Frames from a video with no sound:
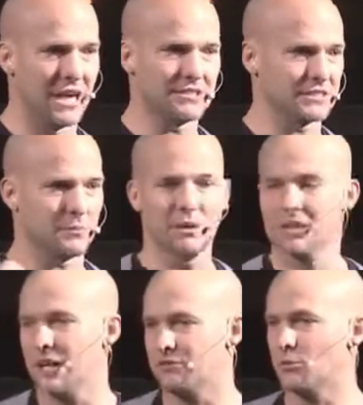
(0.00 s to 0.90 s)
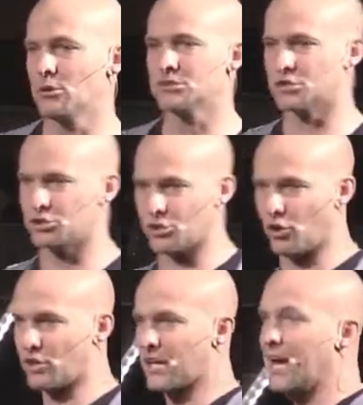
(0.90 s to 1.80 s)
It doesn't mean that everyone's a
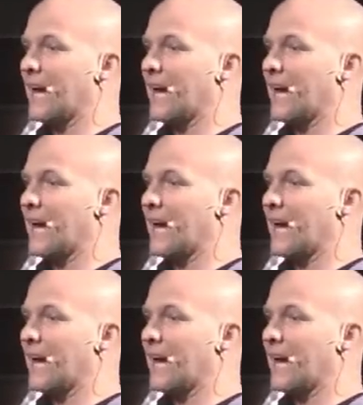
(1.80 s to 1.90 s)
jerk.